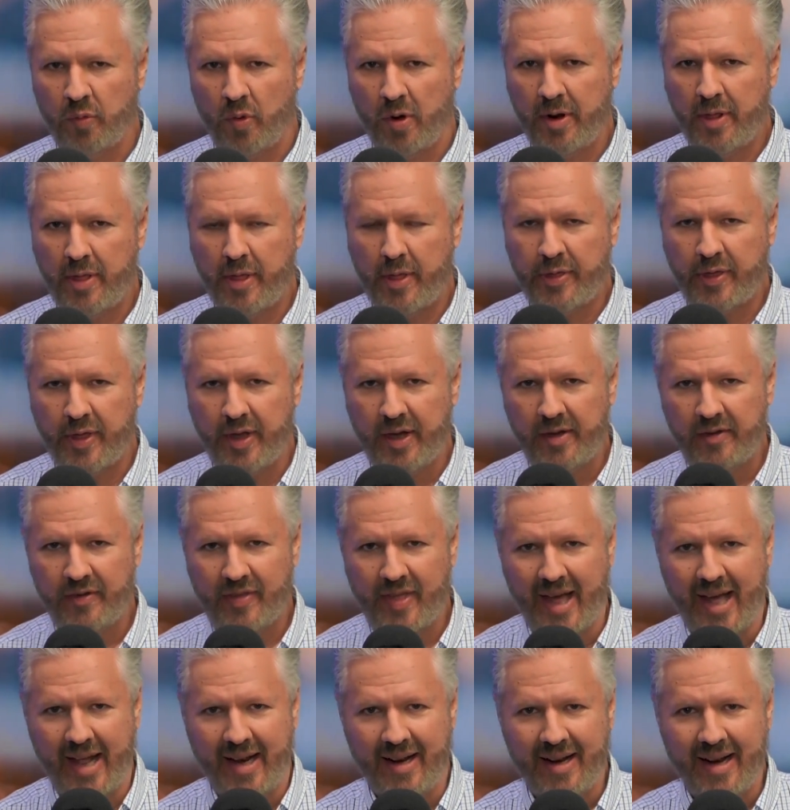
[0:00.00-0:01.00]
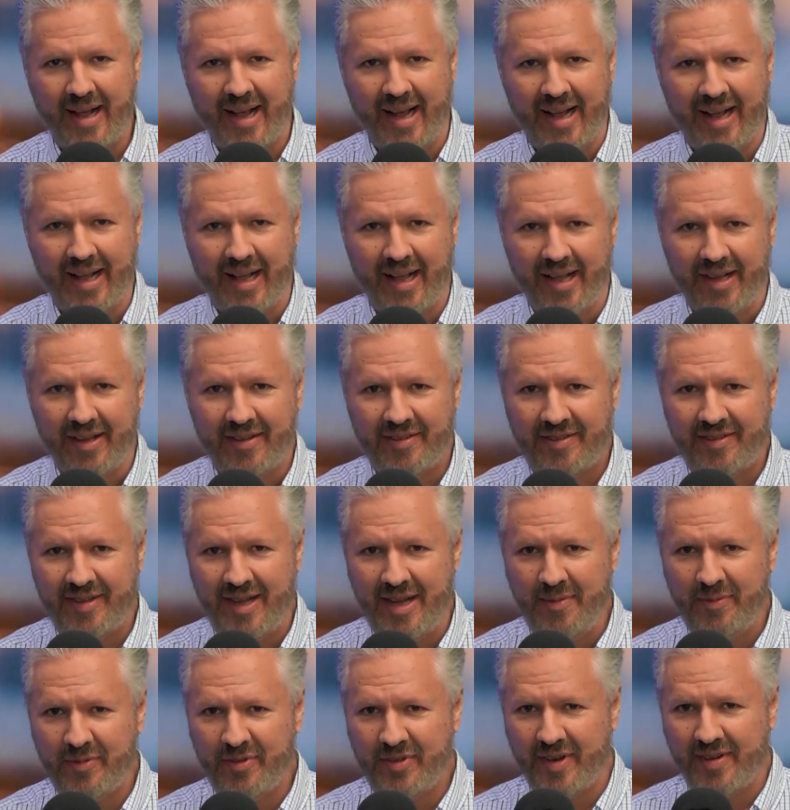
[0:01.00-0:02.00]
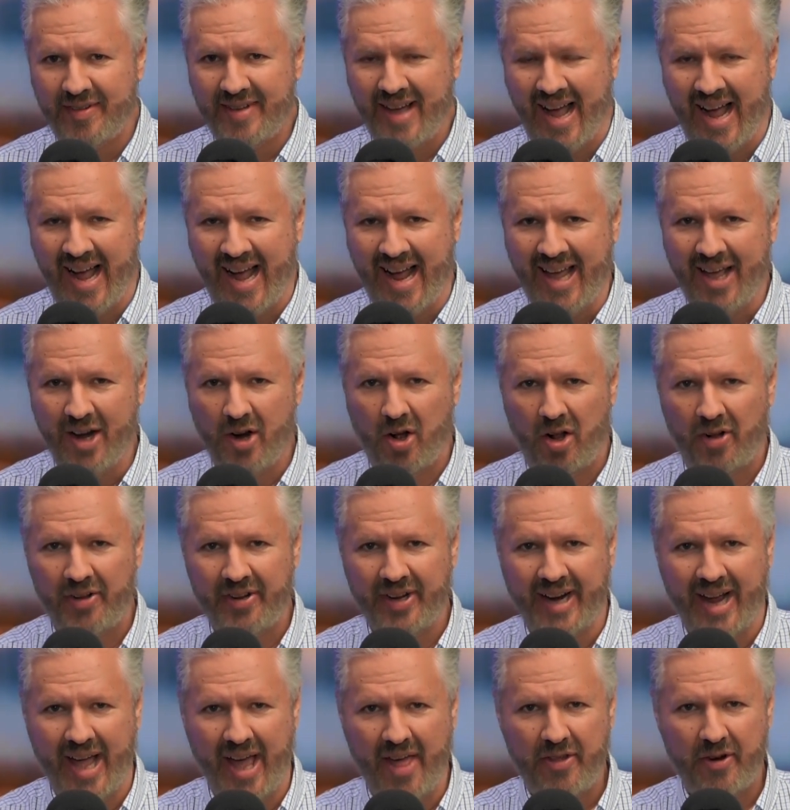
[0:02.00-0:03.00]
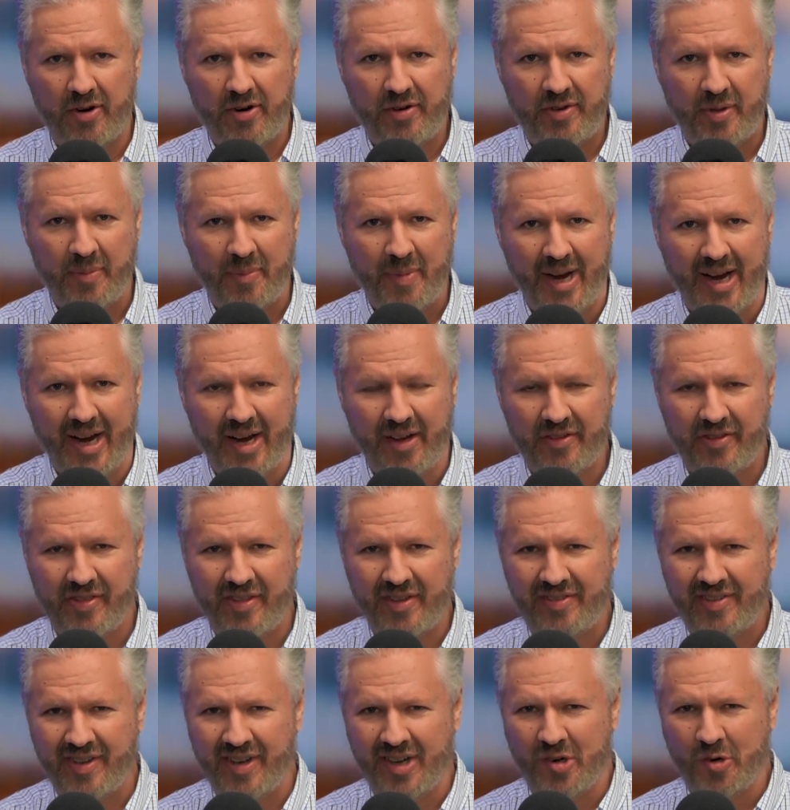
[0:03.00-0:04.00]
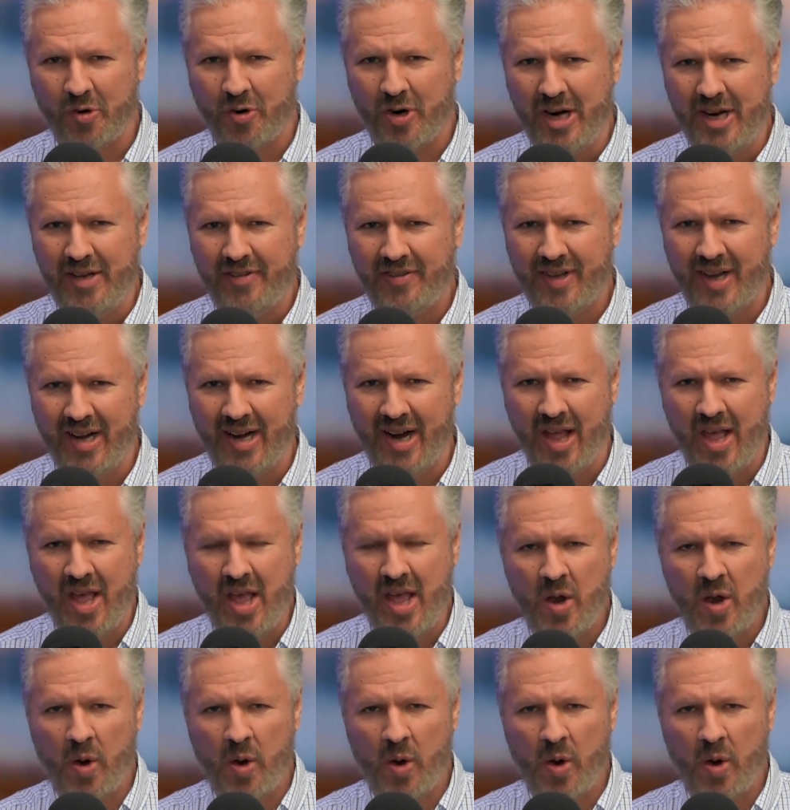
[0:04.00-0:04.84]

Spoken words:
one of the things that seems to tie it all together to me is this increasing